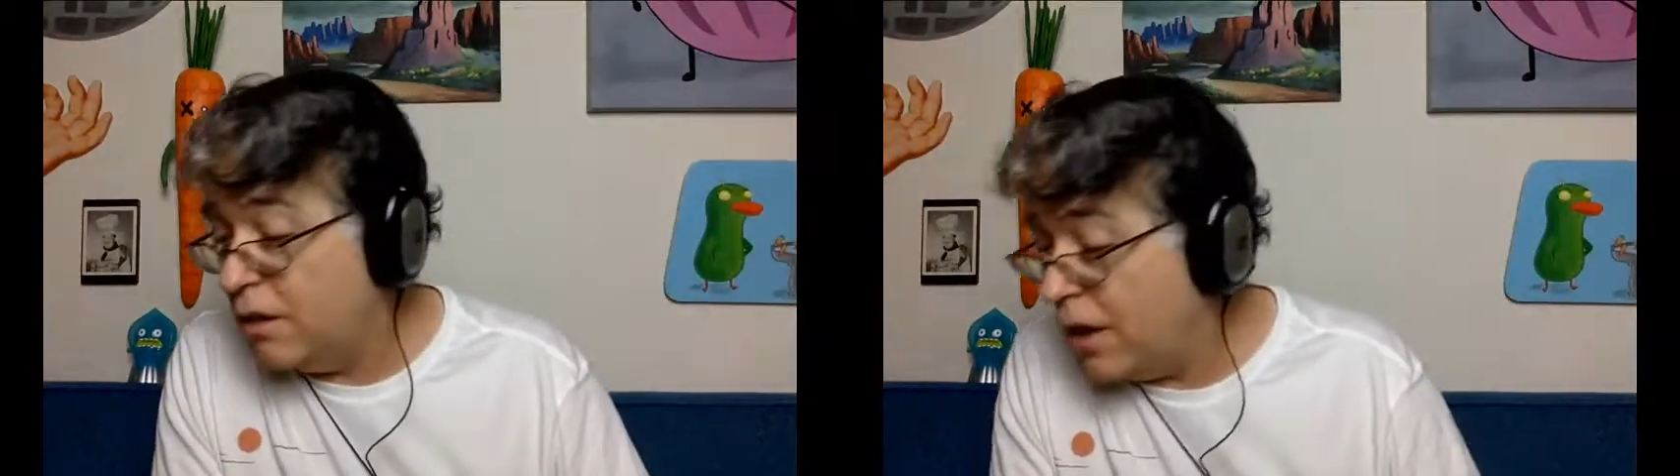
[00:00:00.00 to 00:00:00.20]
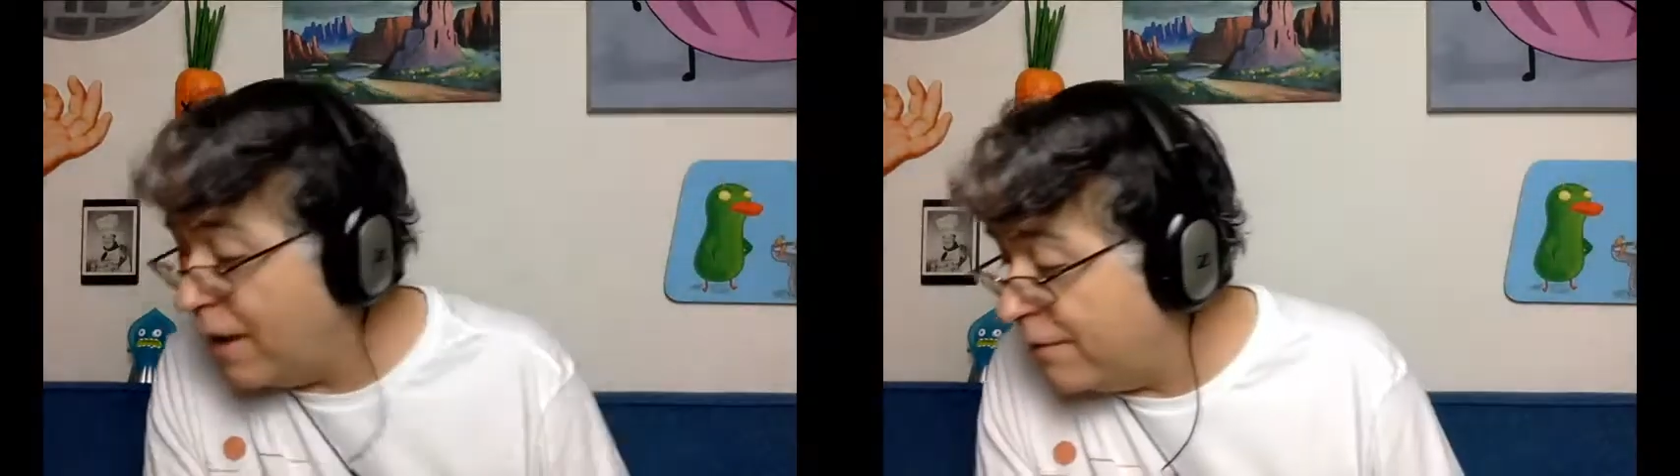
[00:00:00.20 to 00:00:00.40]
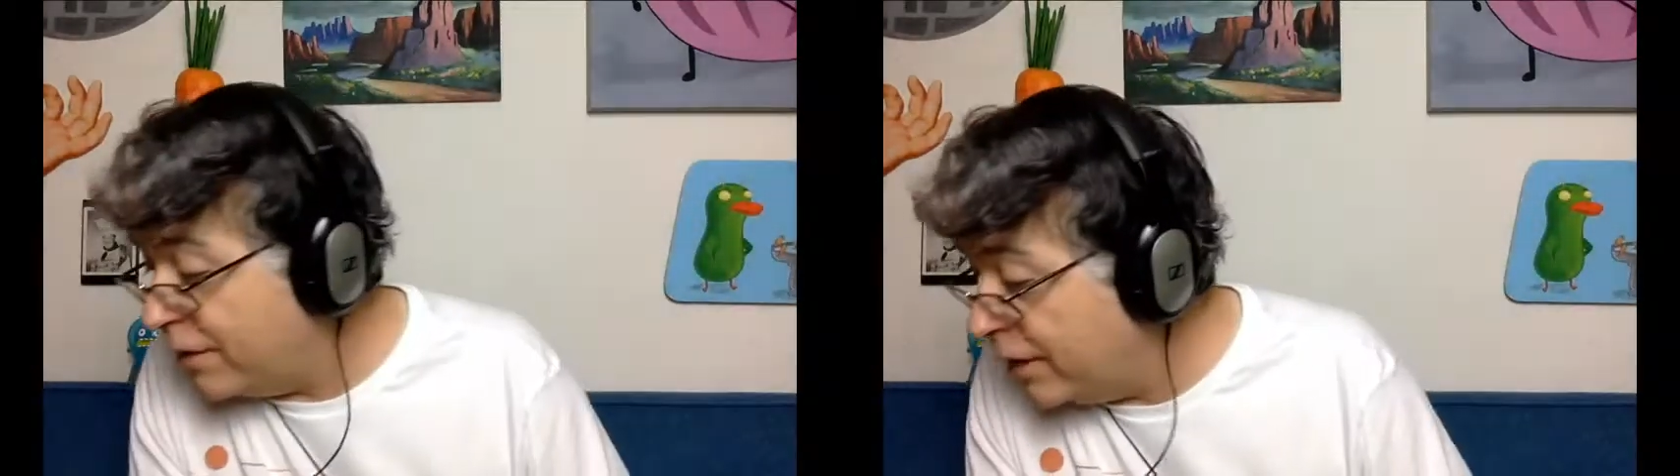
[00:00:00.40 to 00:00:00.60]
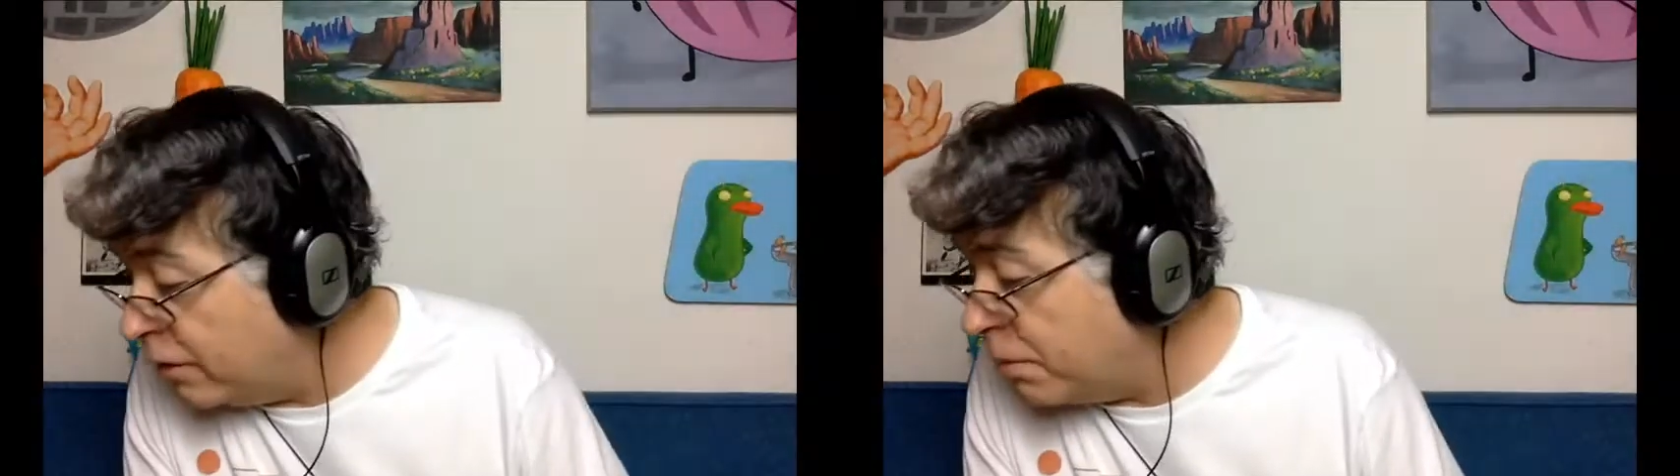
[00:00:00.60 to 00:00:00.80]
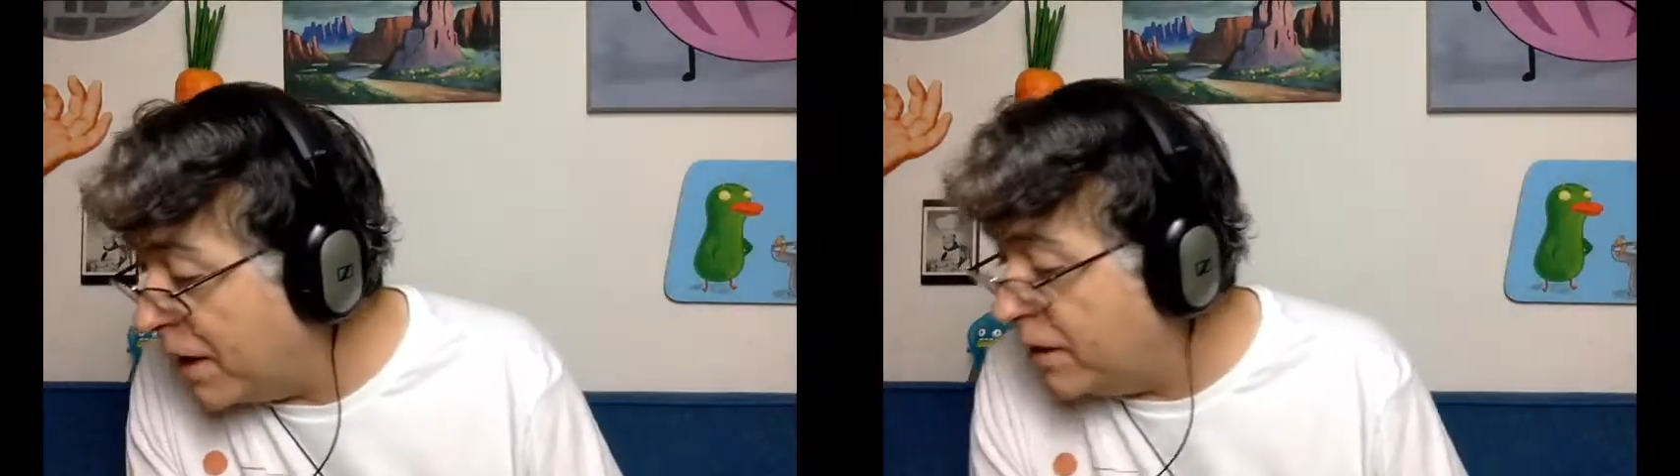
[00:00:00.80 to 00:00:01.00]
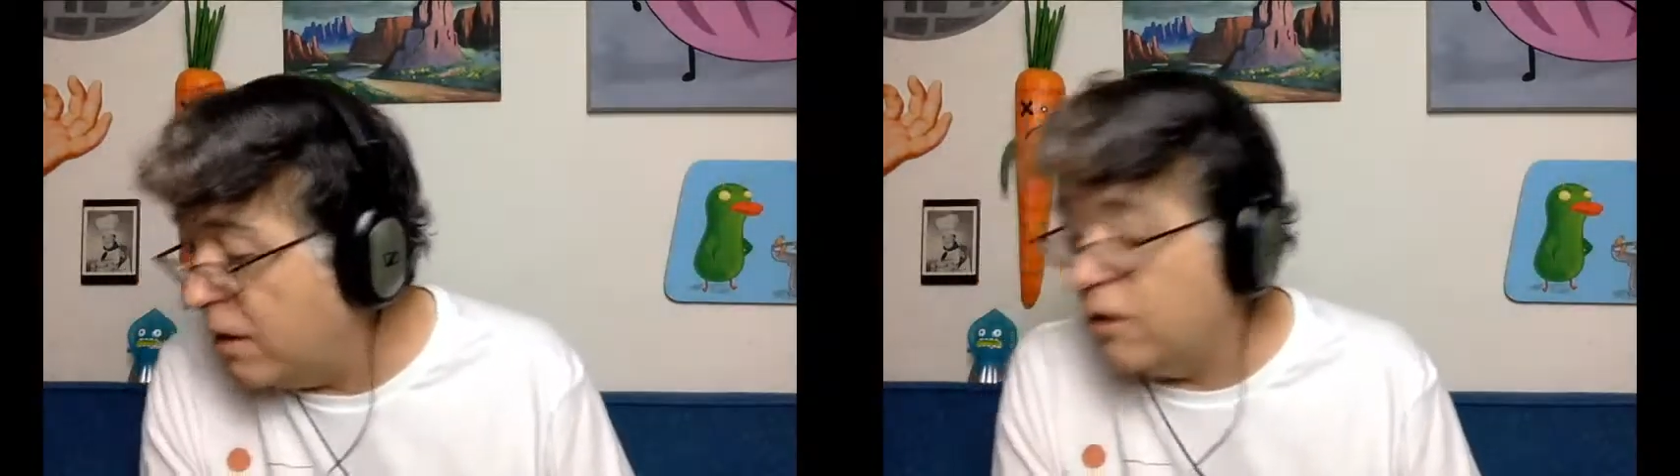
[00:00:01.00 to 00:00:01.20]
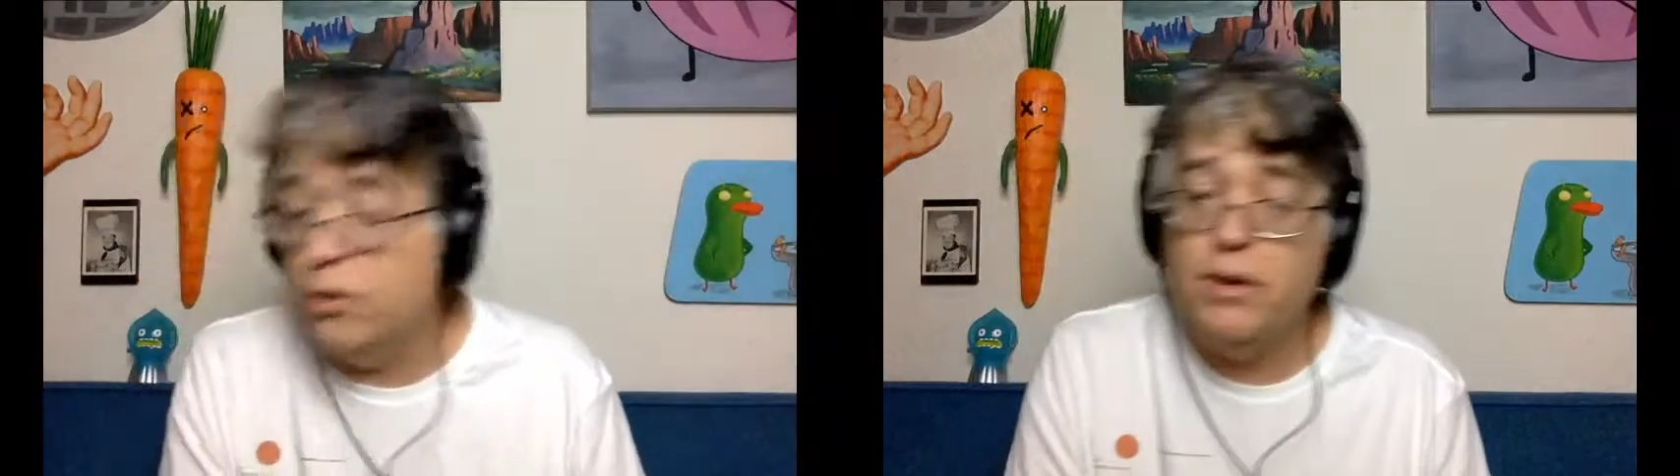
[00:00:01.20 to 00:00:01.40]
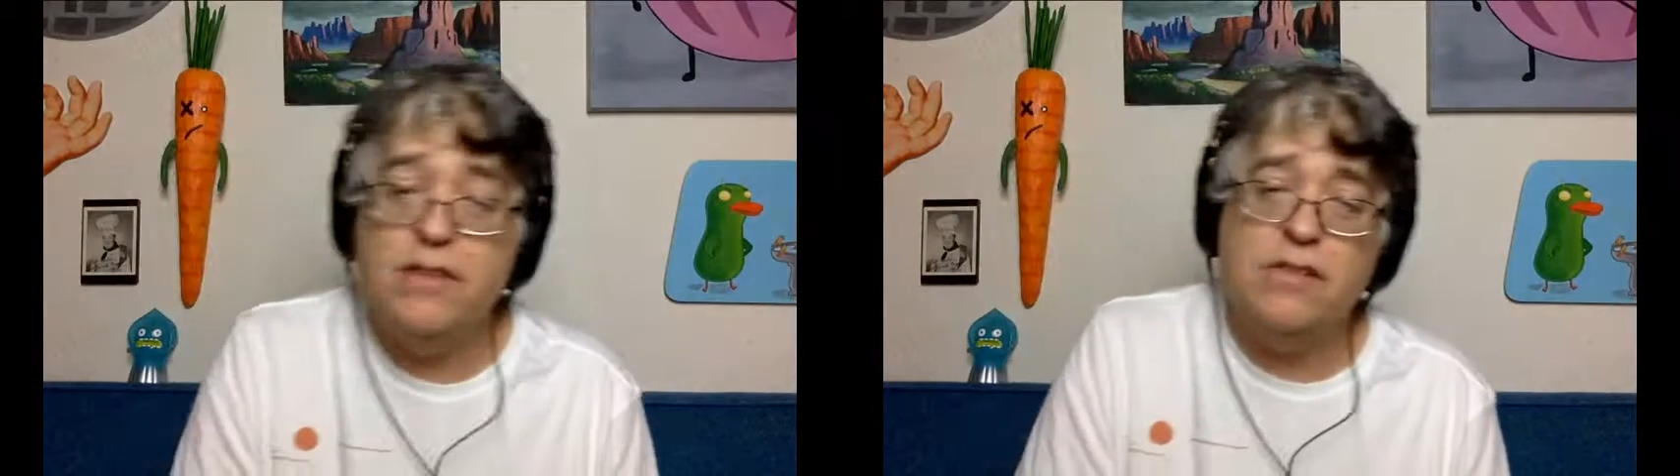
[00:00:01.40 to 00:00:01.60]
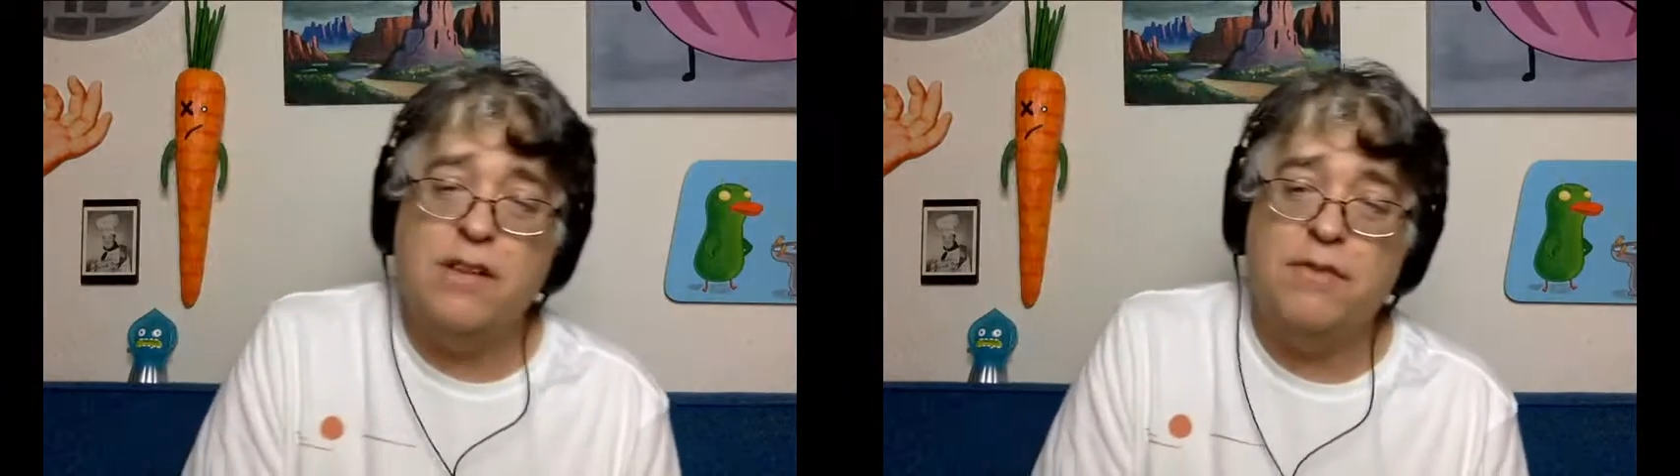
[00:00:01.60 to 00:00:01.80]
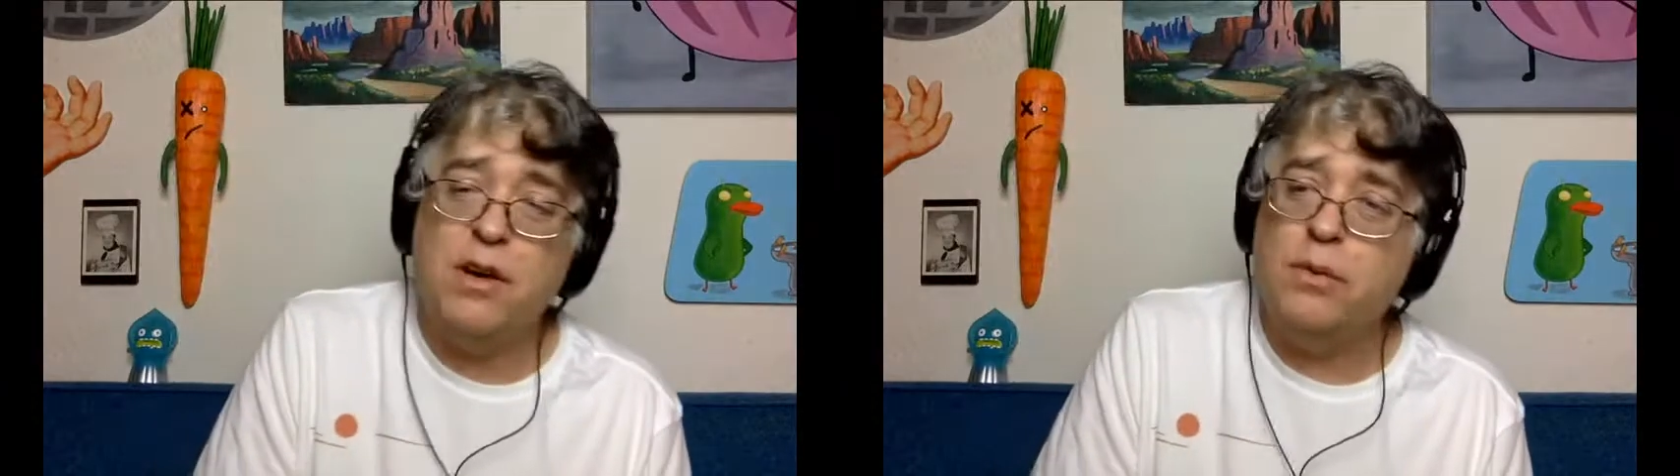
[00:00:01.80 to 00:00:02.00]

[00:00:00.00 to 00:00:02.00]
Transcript: I have a little pile of Halloween stuff here.